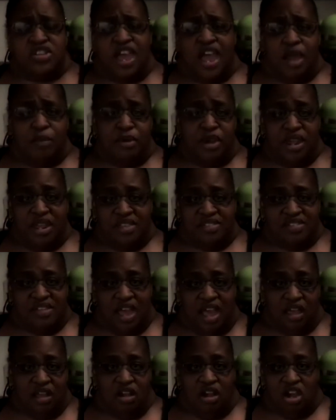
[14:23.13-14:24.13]
timer has
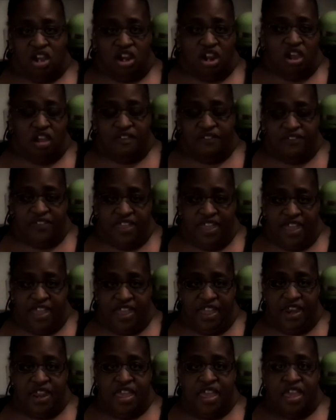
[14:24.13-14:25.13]
not gone off
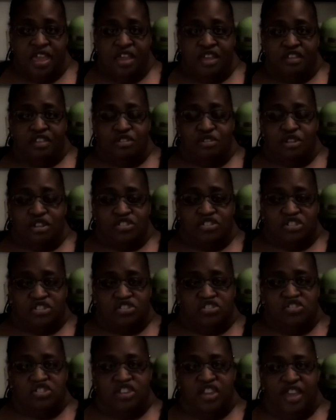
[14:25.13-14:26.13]
yet, you can
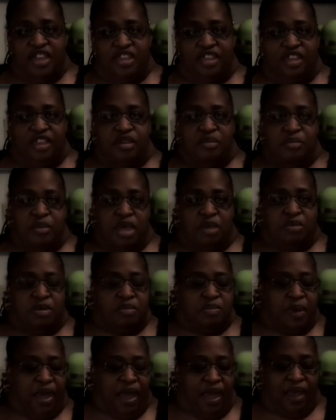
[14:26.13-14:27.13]
just check it
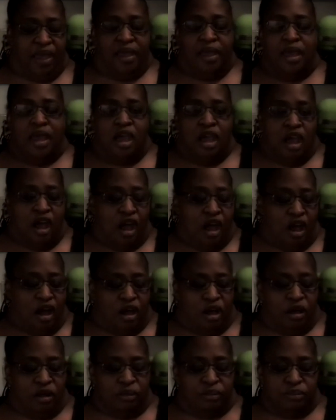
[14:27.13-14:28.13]
maybe by
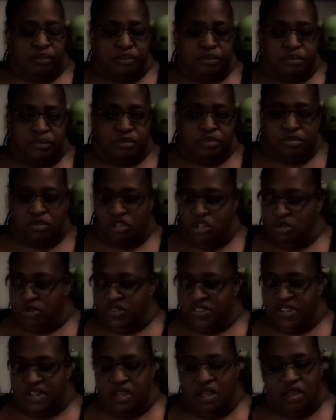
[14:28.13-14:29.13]
um,
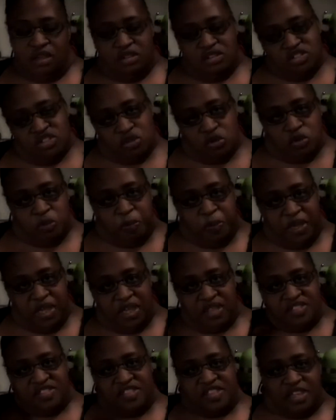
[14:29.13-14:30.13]
using a
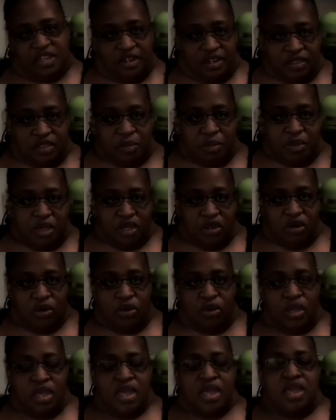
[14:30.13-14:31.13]
toothpick, stick it in the
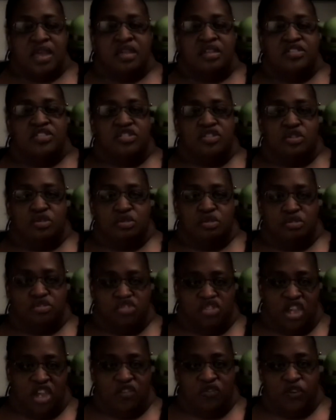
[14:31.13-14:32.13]
middle to
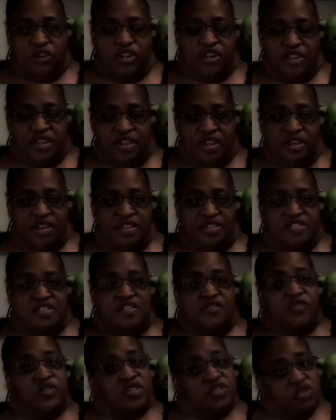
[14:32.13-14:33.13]
check for
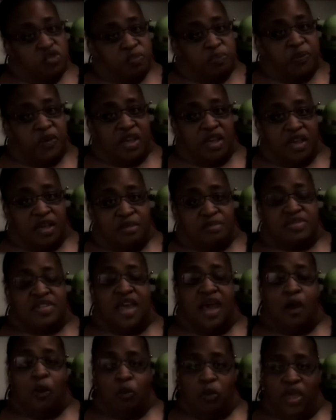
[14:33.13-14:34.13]
doneness. If the toothpick comes
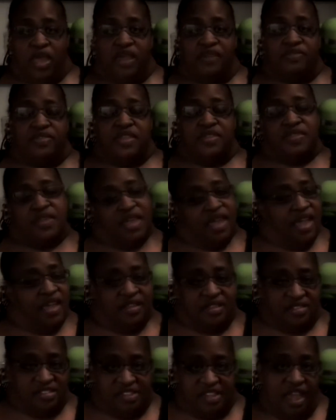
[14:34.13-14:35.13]
out wet, then the
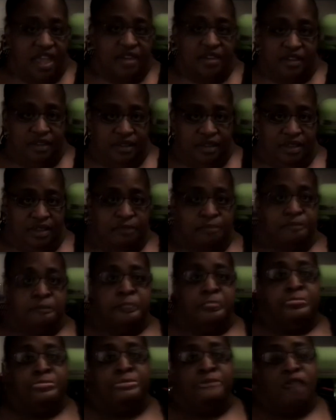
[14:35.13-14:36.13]
cake is not done.
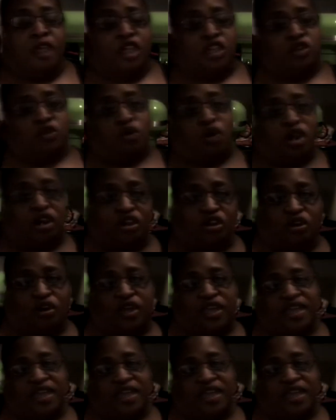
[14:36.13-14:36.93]
And you want to go